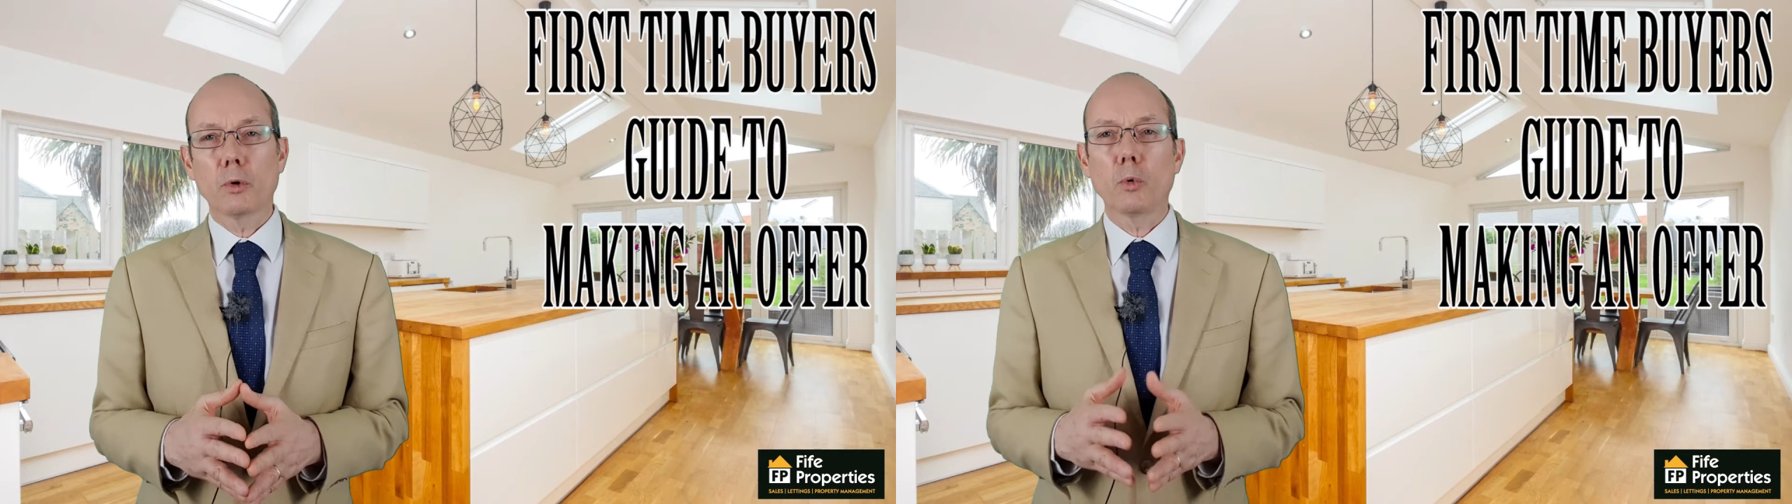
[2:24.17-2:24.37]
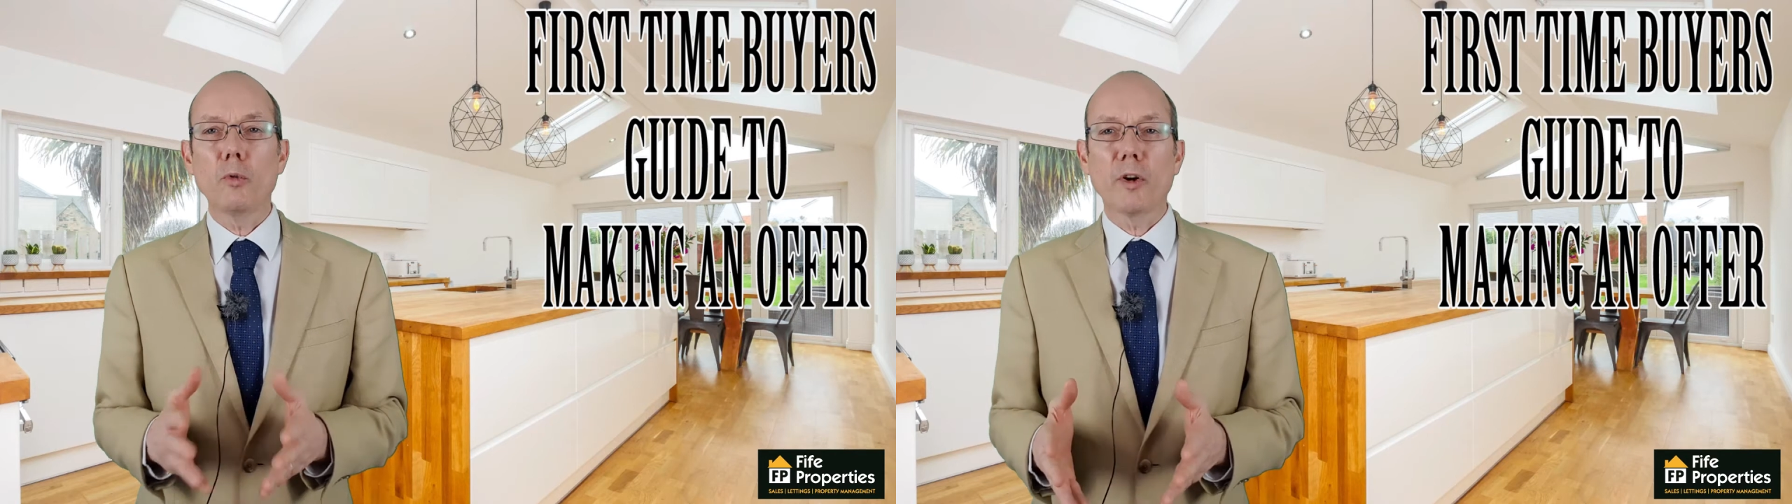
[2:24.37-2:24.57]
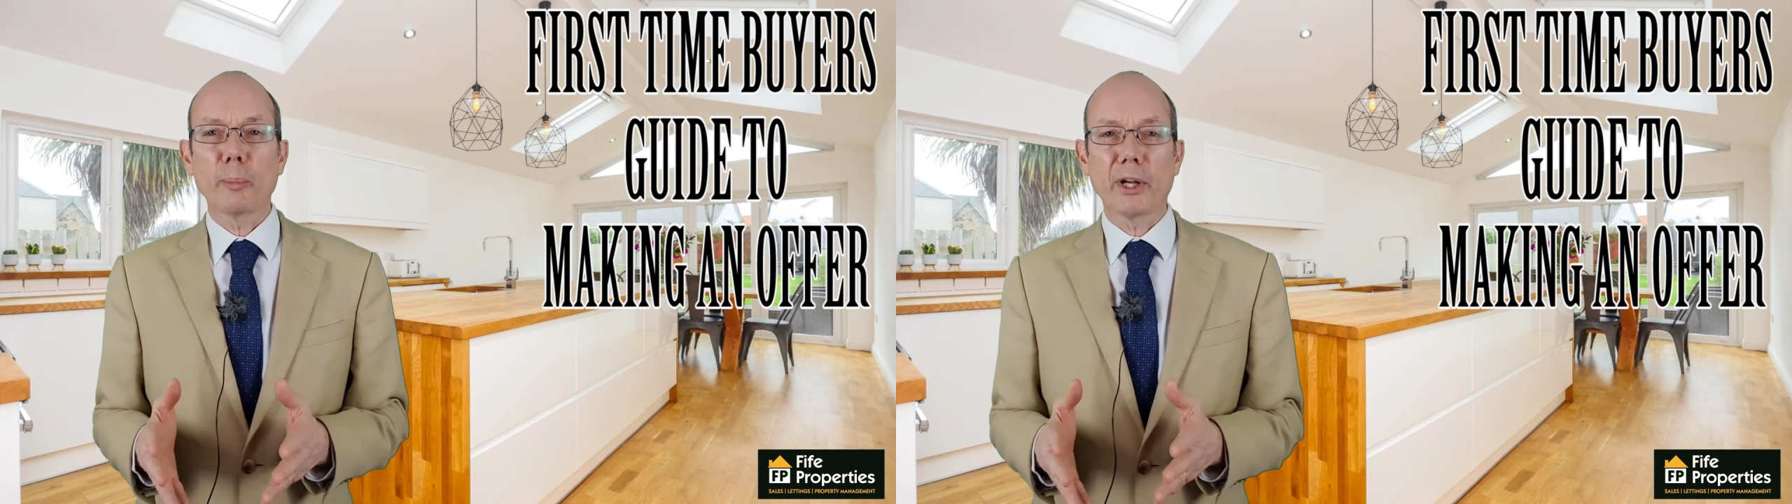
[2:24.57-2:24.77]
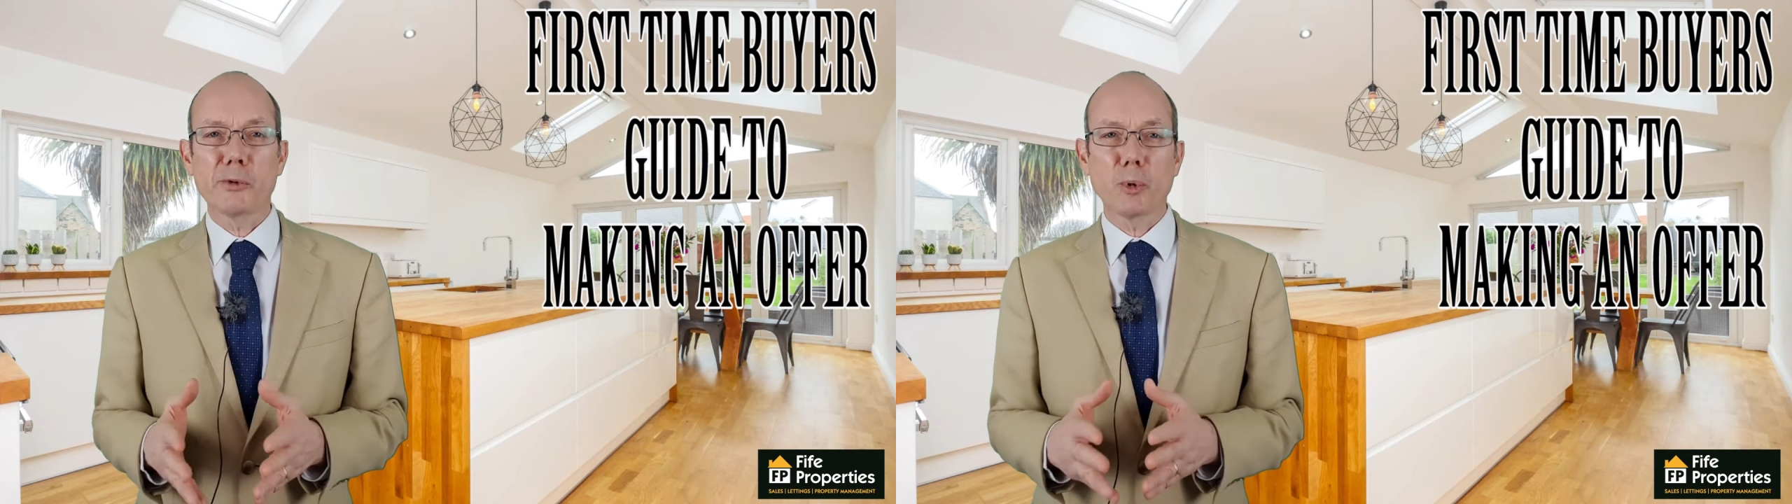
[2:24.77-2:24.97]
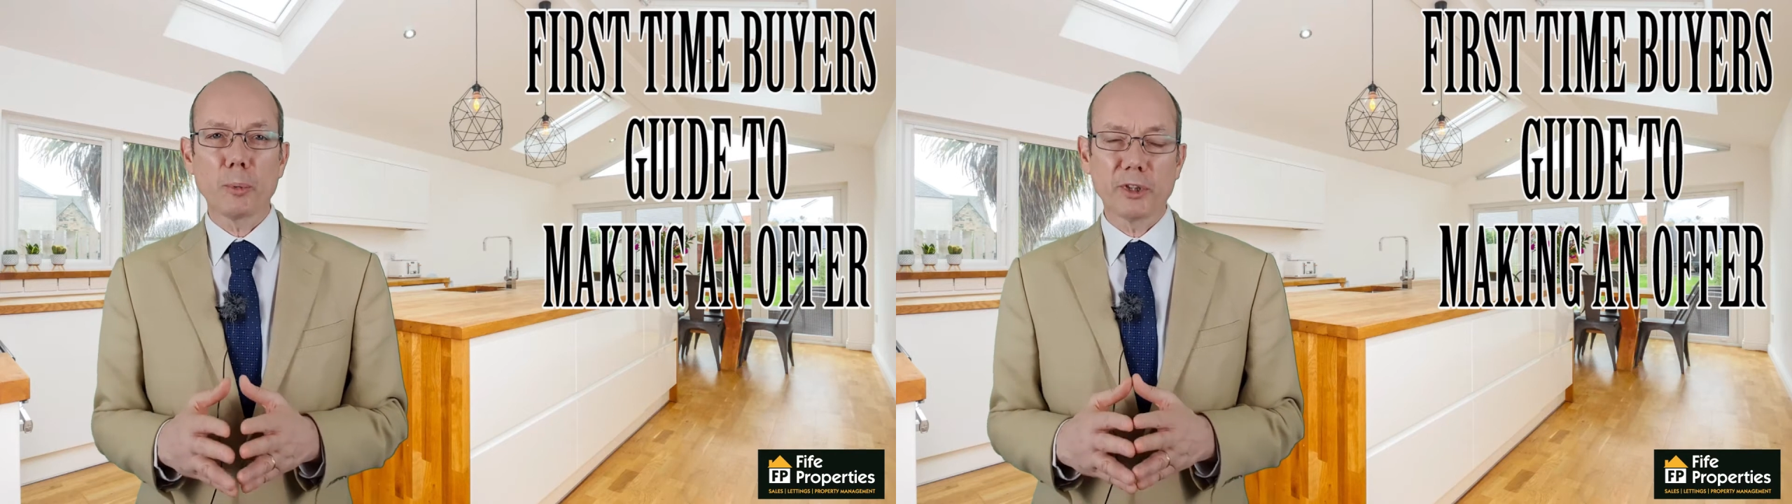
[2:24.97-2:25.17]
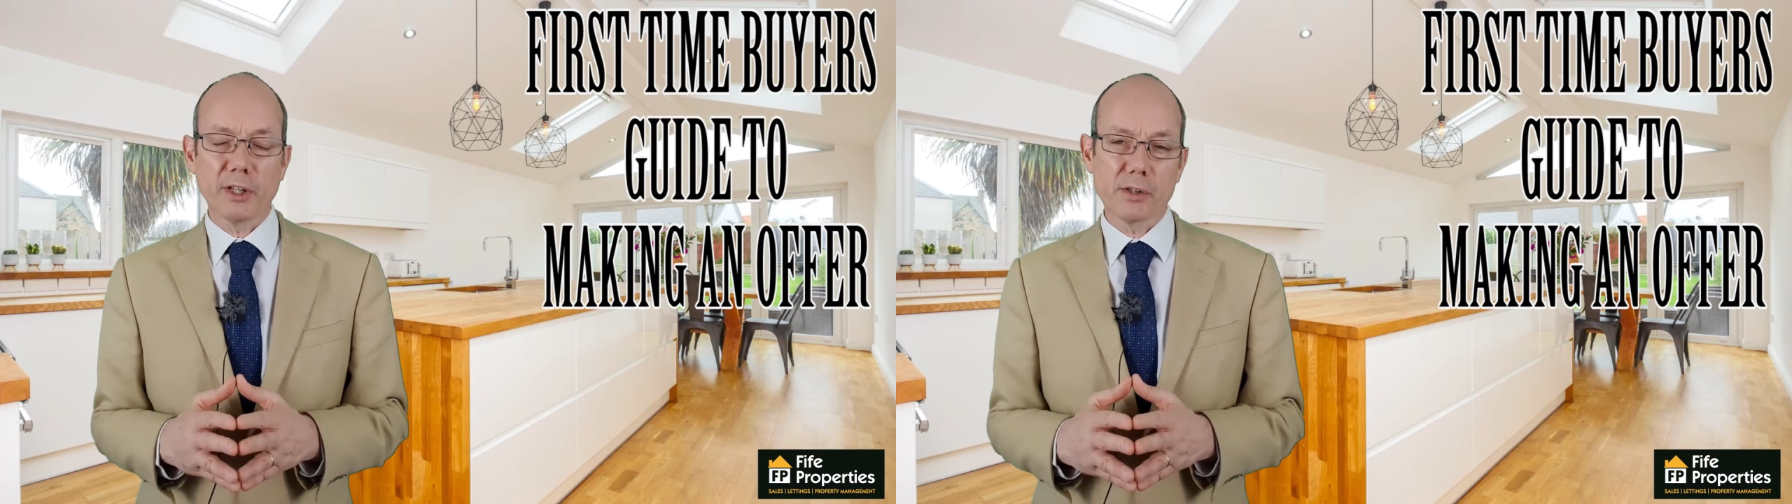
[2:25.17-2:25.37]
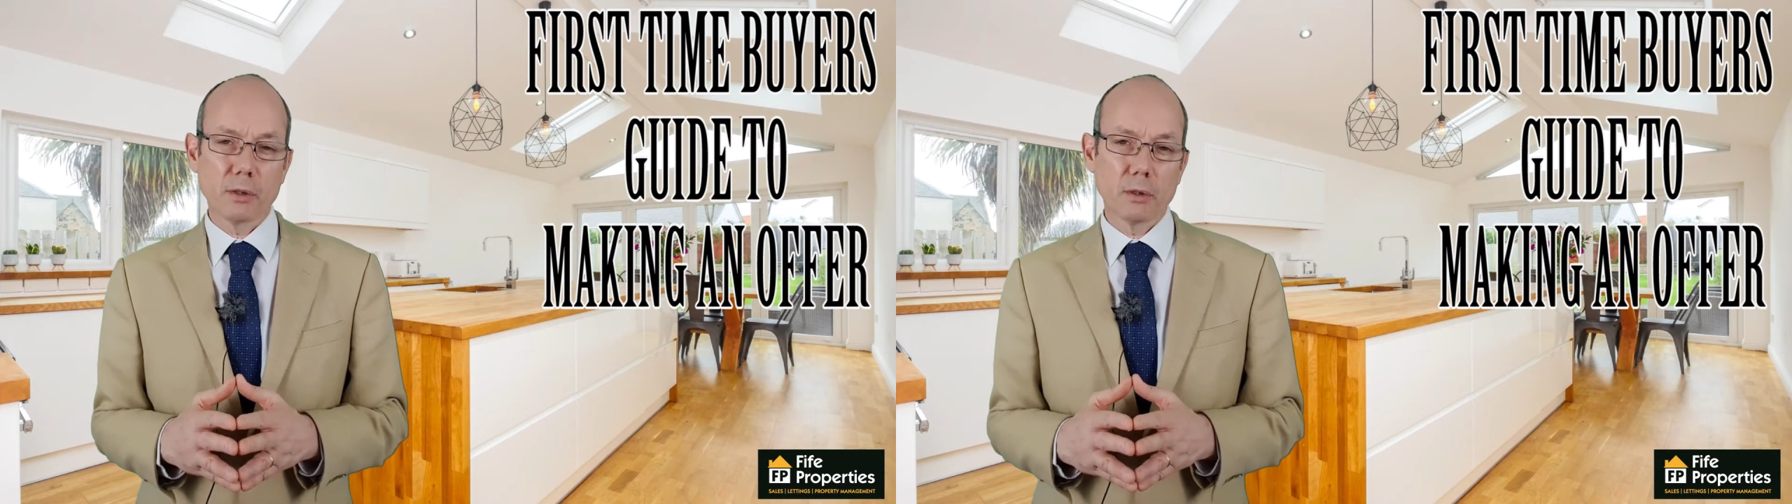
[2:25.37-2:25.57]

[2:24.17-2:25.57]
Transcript: overpriced properties.